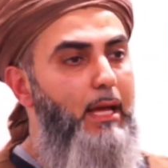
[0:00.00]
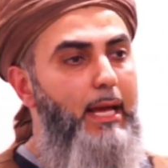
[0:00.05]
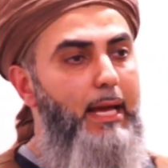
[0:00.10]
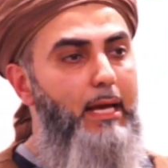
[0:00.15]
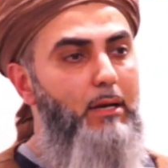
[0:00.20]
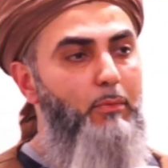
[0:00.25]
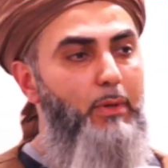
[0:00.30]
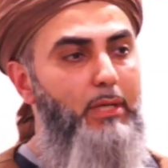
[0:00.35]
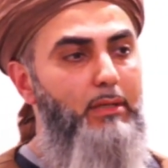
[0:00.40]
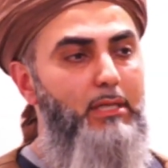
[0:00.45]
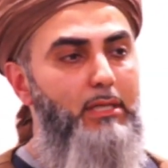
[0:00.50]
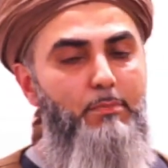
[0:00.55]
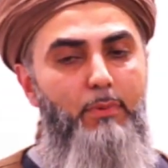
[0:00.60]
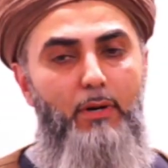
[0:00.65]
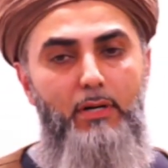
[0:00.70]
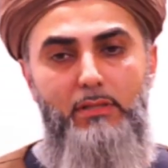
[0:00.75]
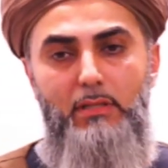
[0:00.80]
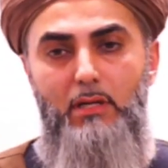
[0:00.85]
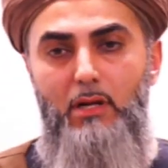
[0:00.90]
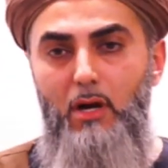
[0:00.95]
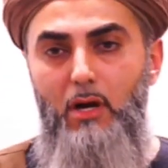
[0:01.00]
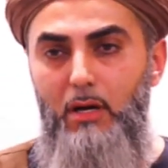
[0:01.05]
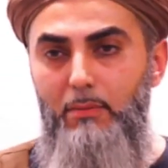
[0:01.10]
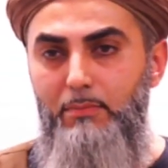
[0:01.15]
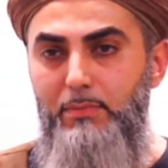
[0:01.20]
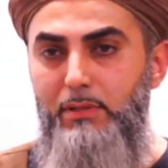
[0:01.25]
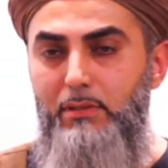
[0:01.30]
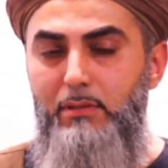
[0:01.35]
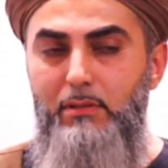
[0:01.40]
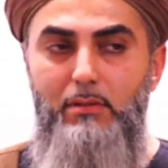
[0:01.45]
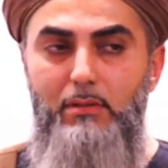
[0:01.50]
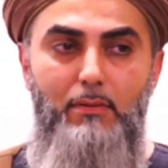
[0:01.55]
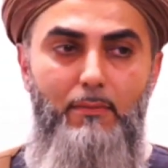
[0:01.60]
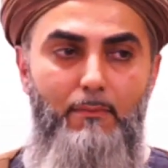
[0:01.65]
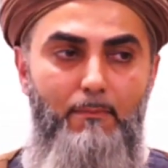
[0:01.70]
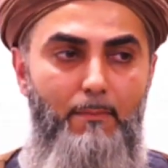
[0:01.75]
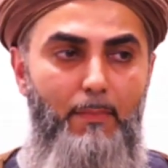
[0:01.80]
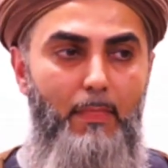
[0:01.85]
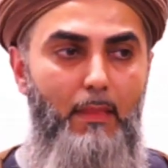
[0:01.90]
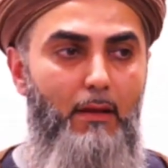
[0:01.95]
And when this person comes
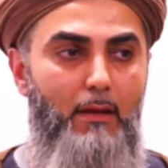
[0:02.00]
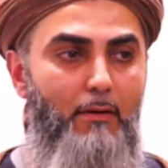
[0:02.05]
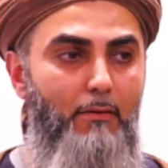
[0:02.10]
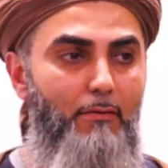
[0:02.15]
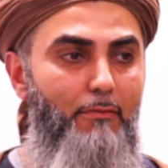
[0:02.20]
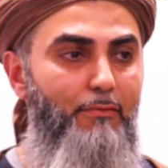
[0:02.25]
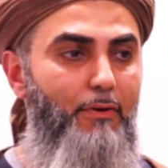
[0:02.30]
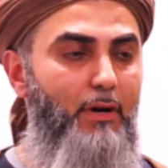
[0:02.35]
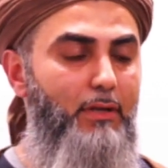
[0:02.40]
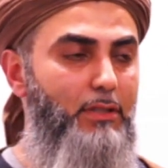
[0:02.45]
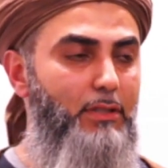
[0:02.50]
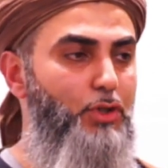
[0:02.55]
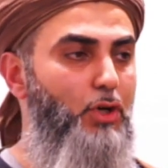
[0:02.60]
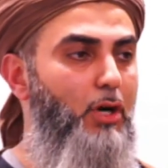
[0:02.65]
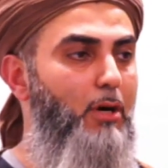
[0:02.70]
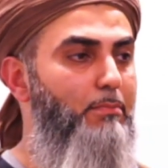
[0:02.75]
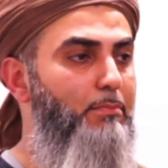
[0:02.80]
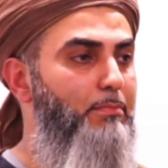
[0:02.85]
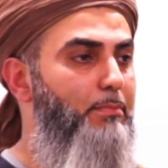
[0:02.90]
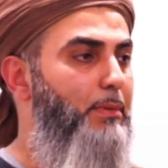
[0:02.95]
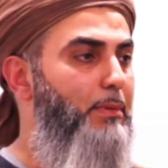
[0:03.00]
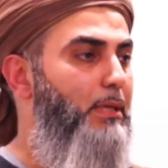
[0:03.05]
for the job,